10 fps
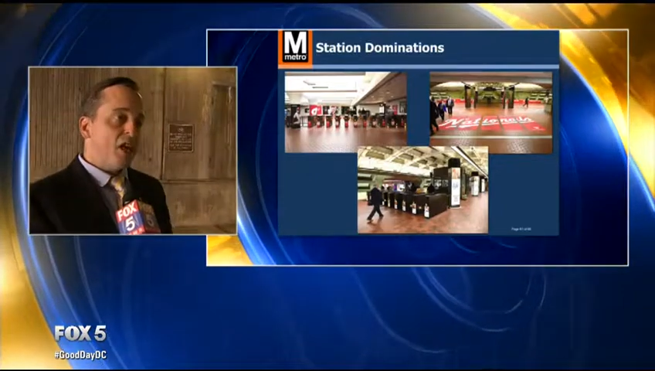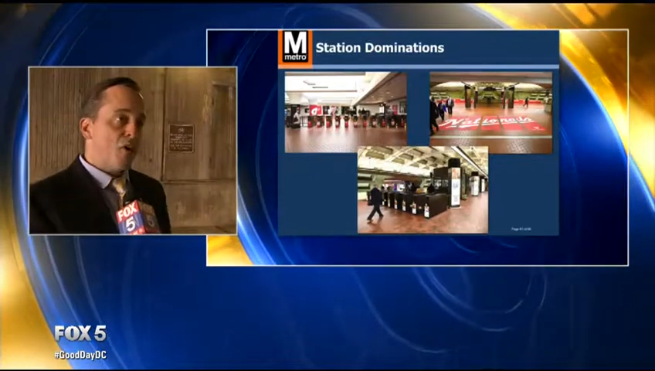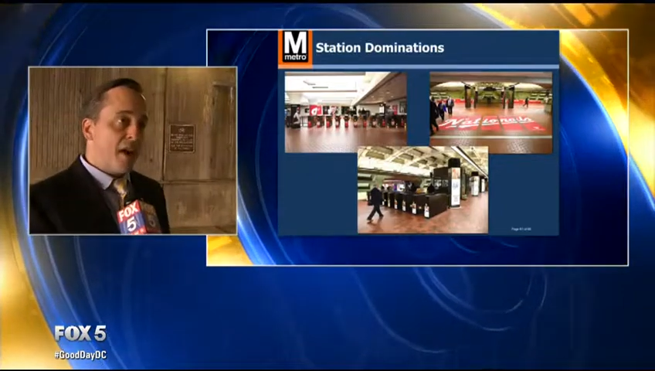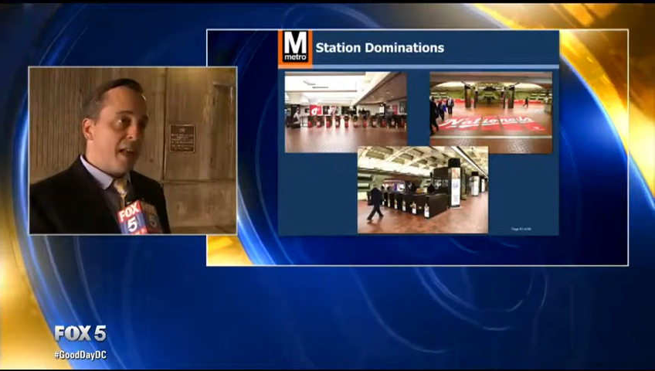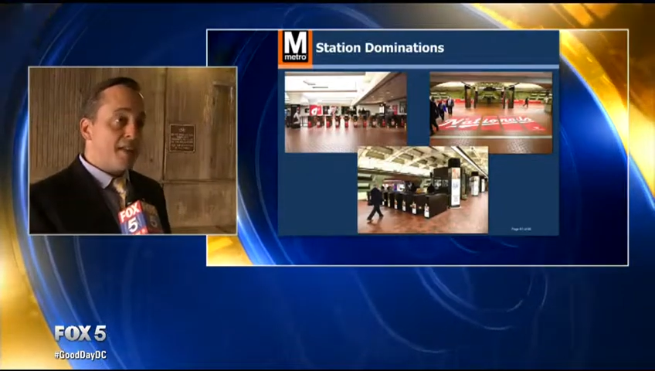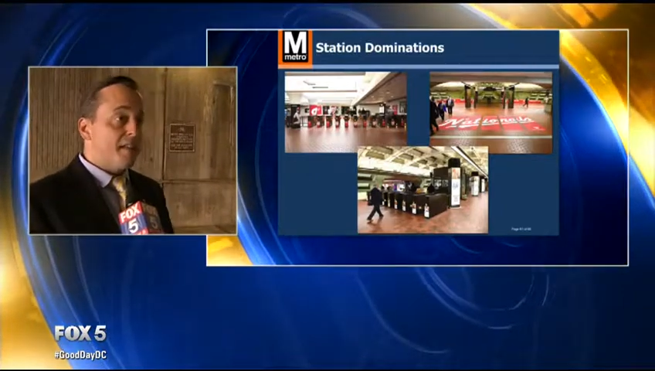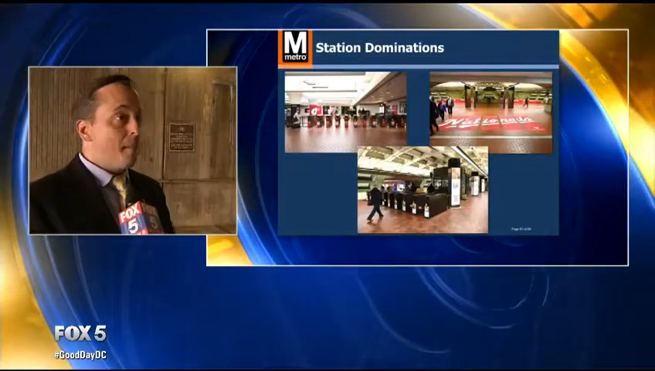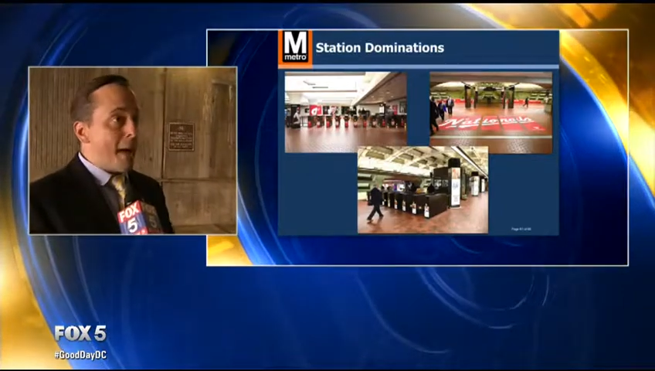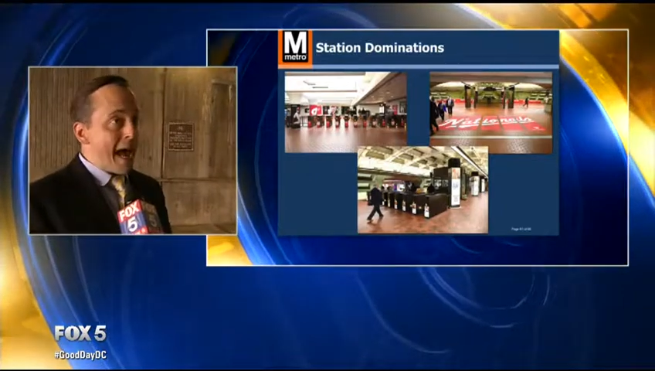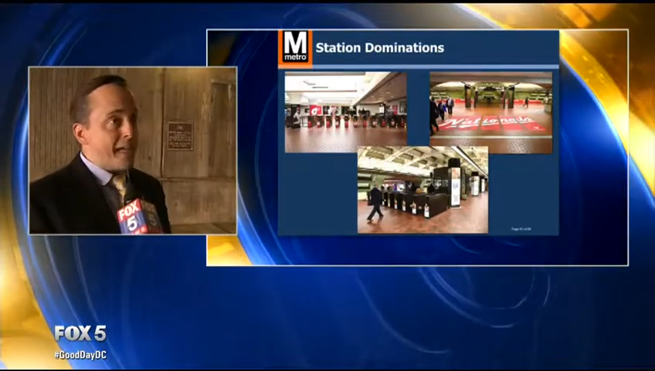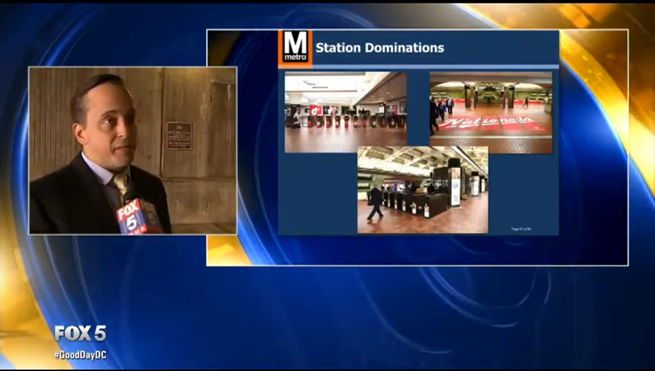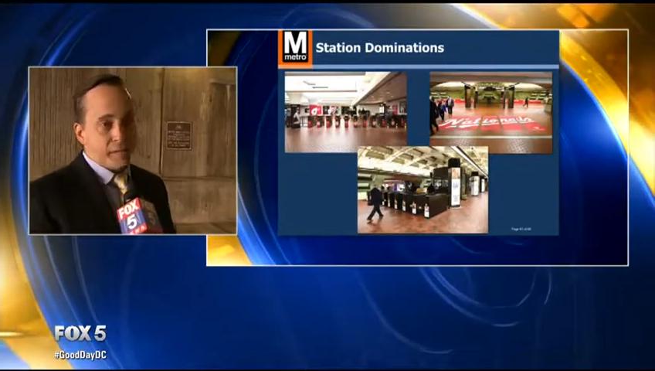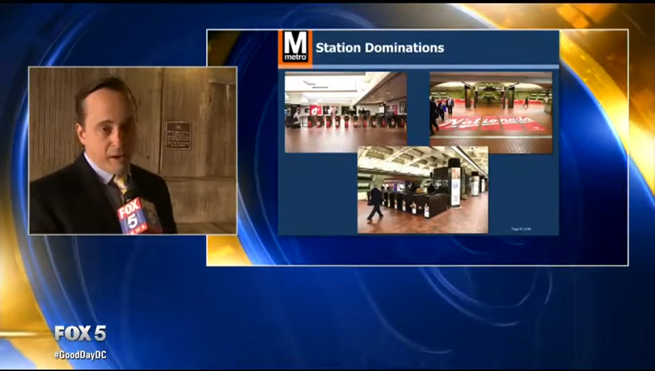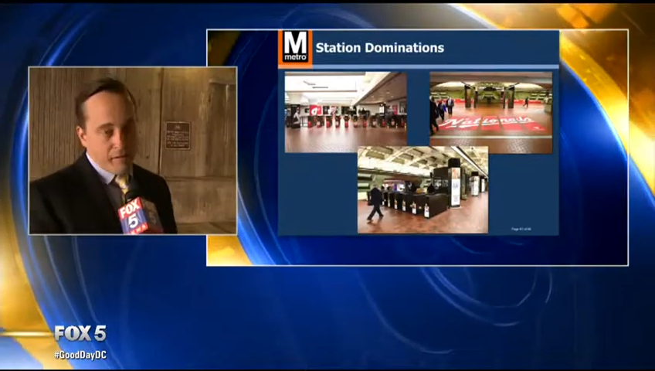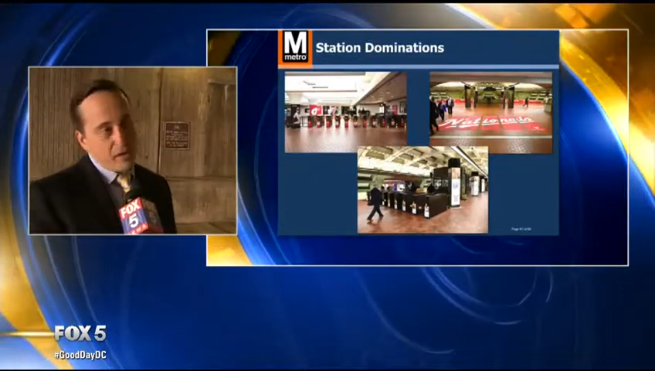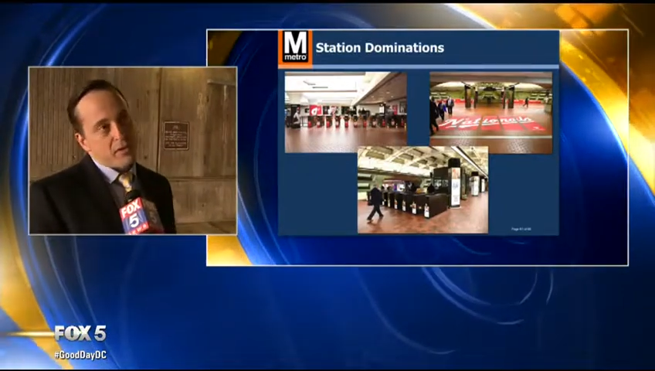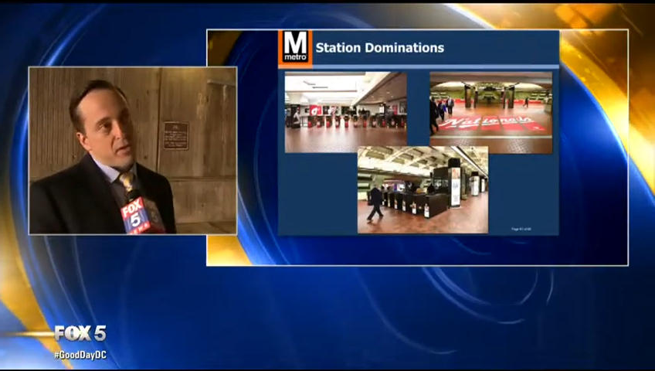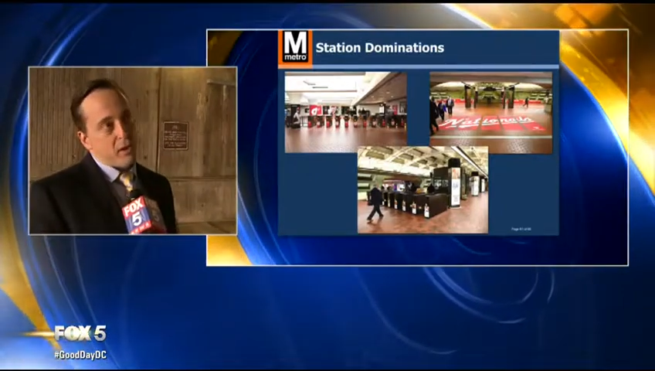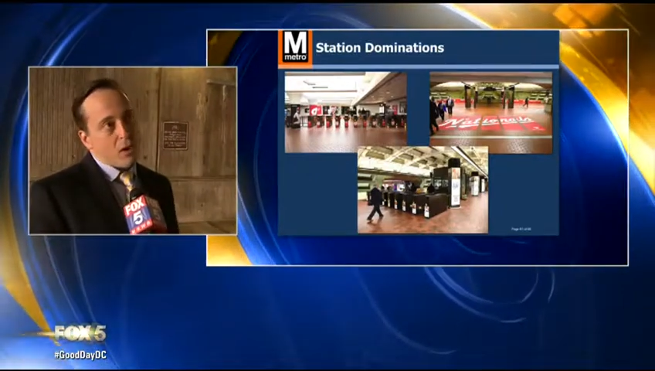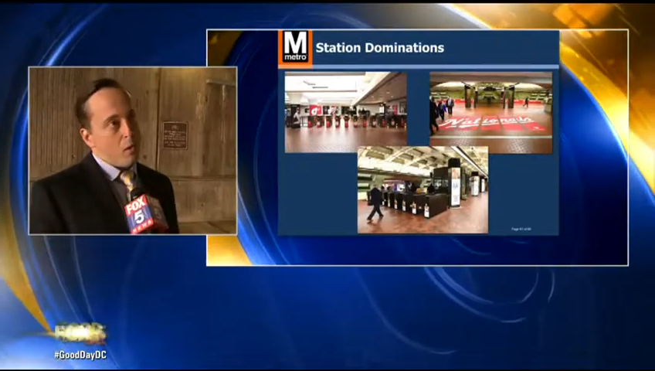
Critics in the past, 5 years ago,